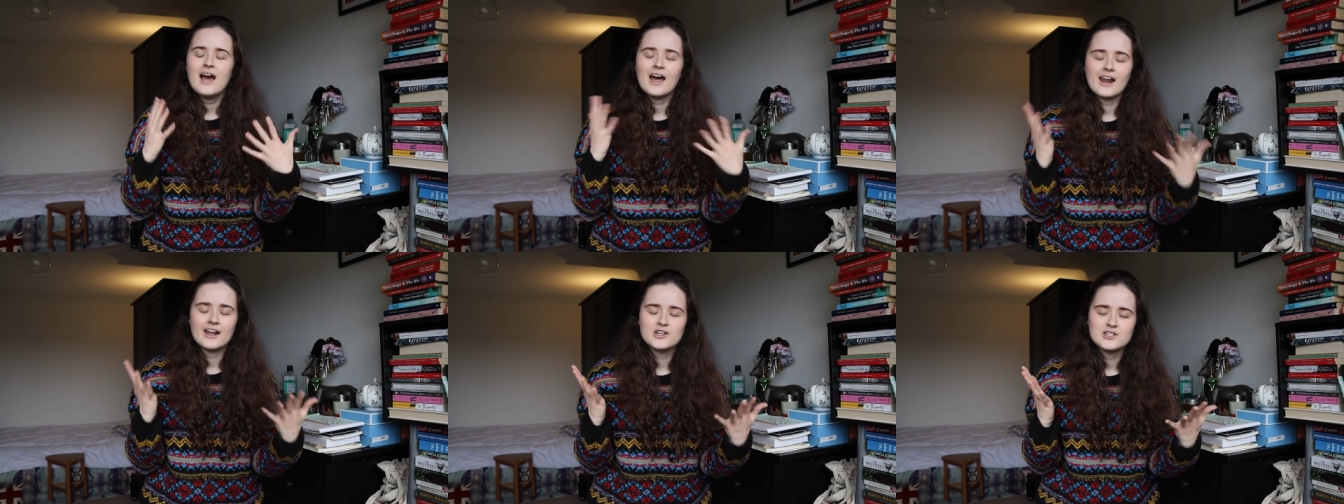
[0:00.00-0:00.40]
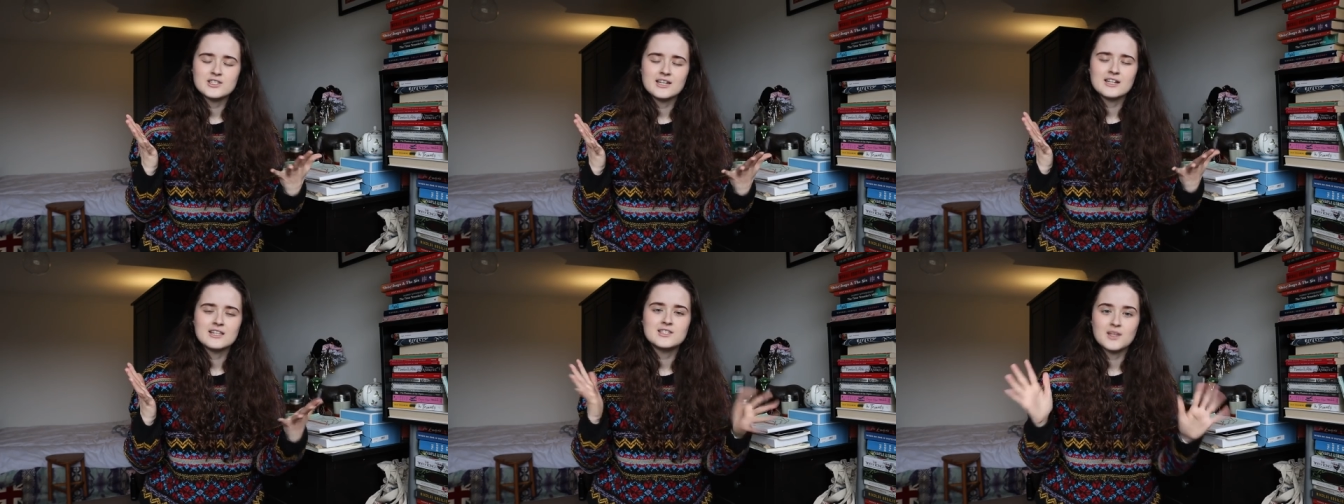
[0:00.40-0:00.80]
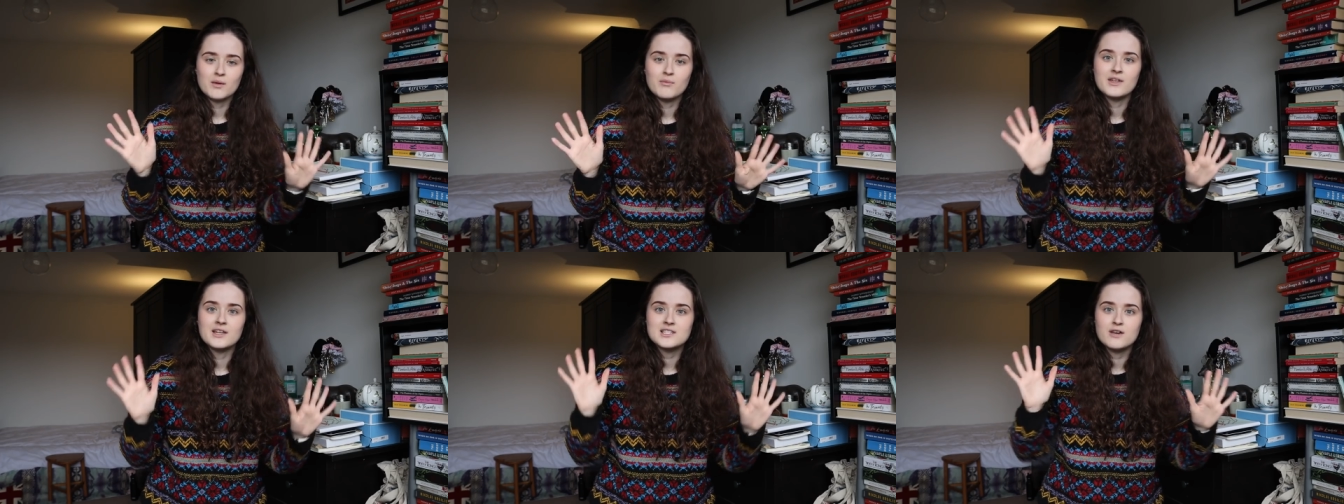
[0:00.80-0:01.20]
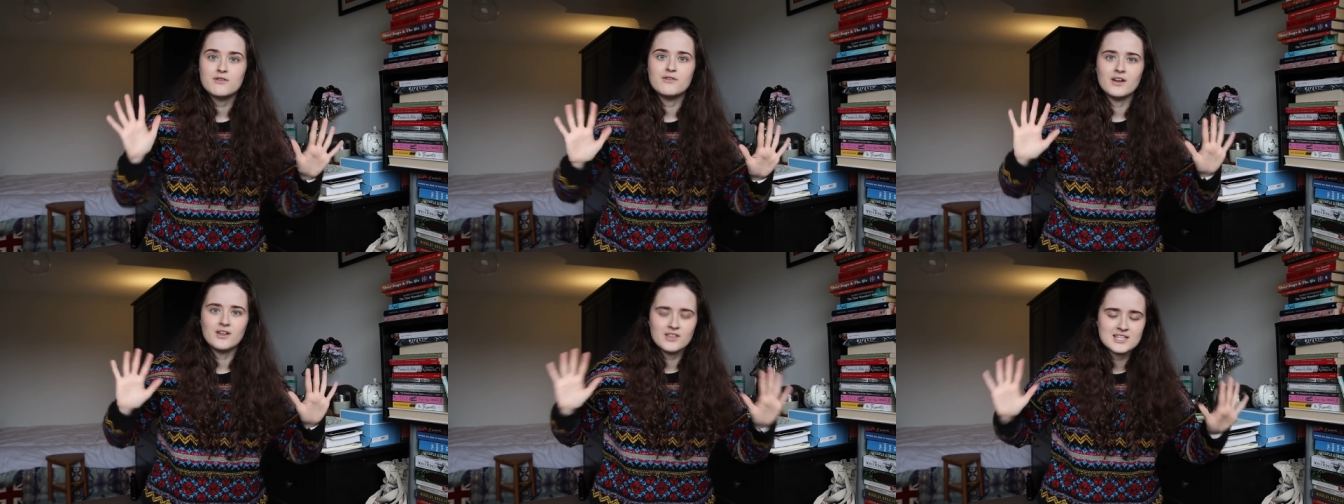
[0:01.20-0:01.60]
and I just needed something to
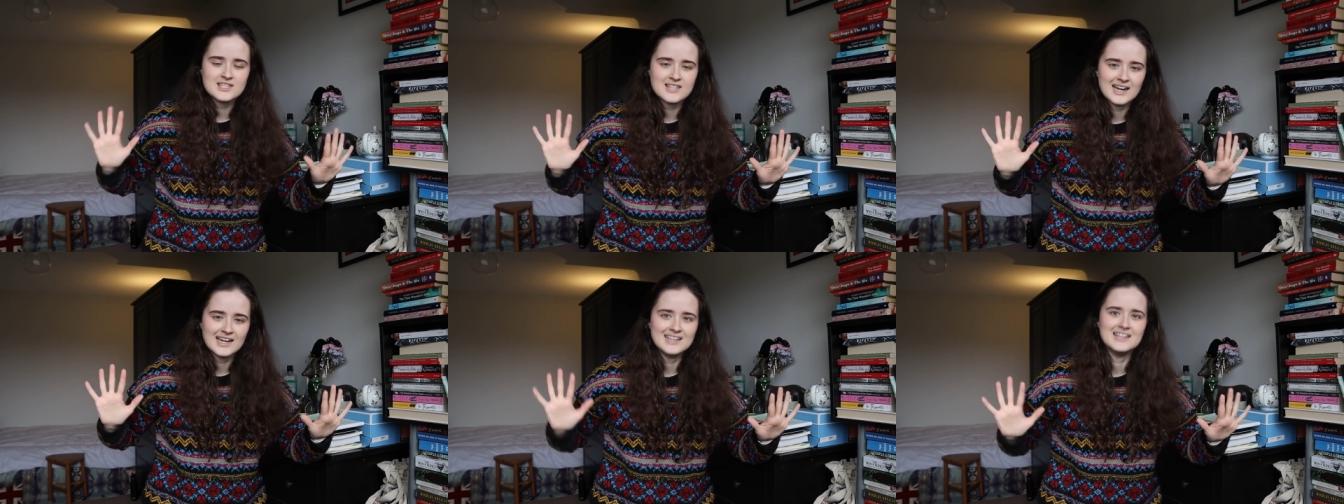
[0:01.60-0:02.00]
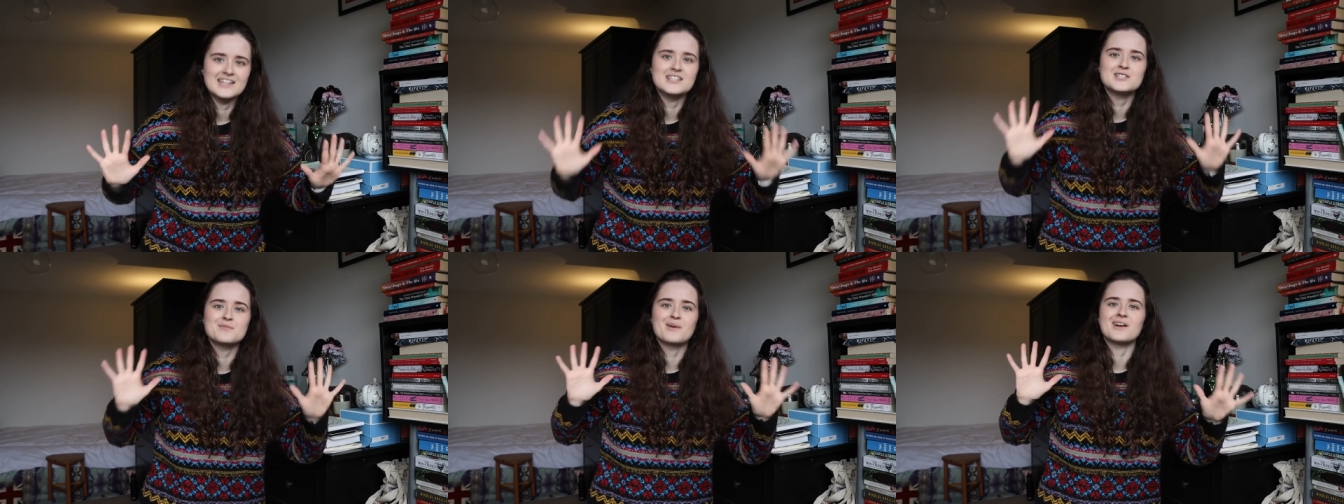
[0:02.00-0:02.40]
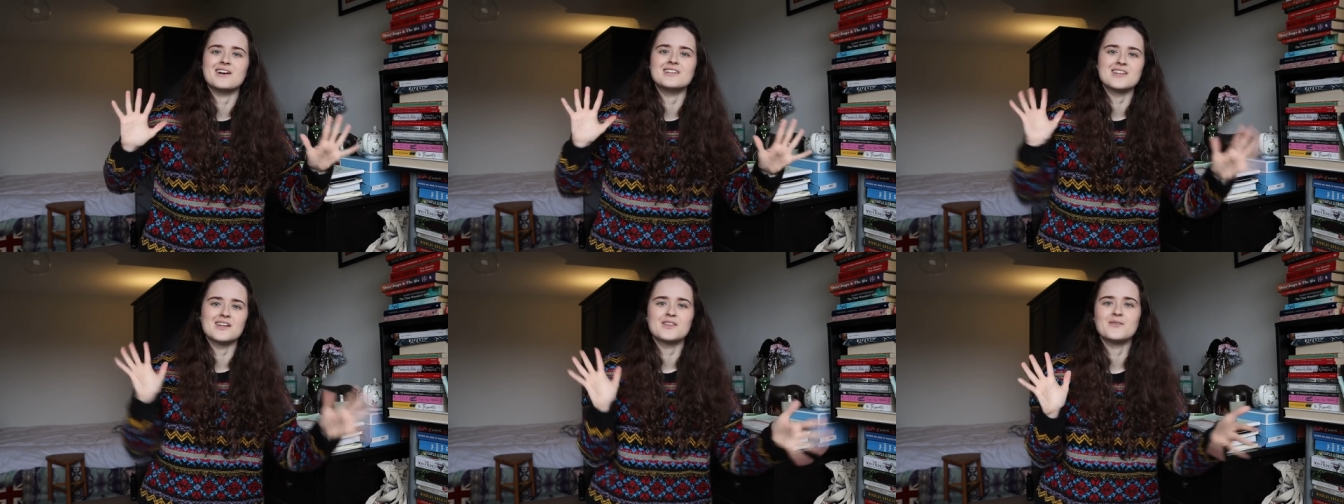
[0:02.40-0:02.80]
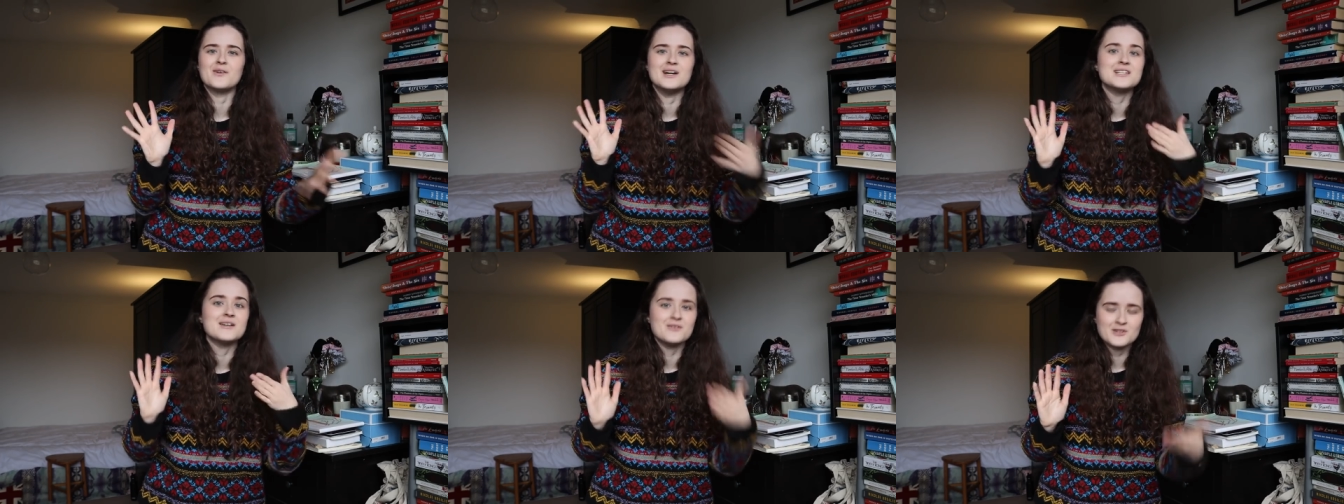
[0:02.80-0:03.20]
fill the silence because
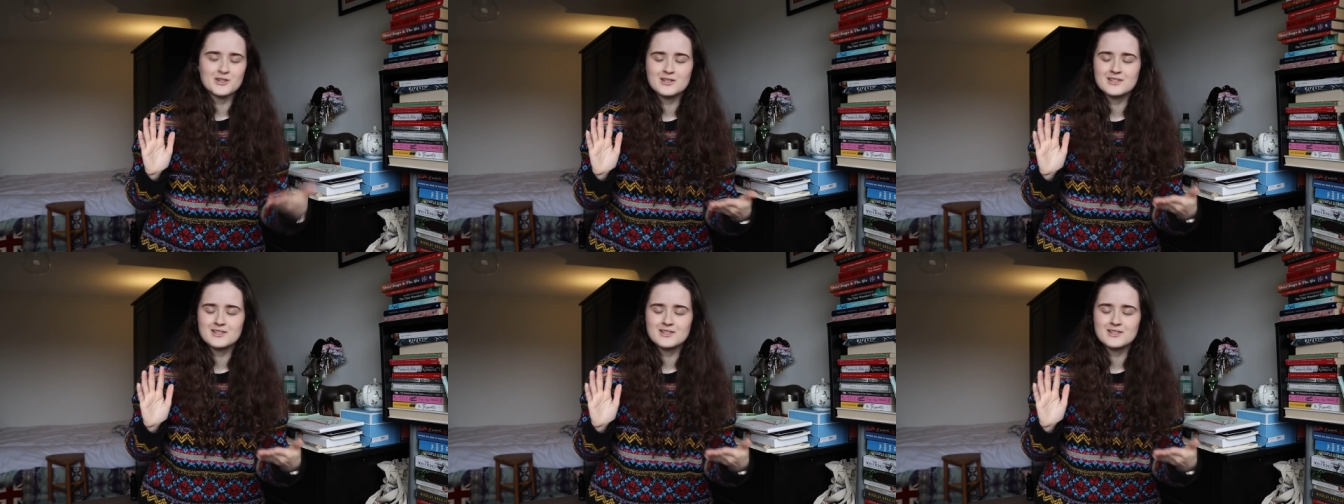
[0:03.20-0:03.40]
otherwise I was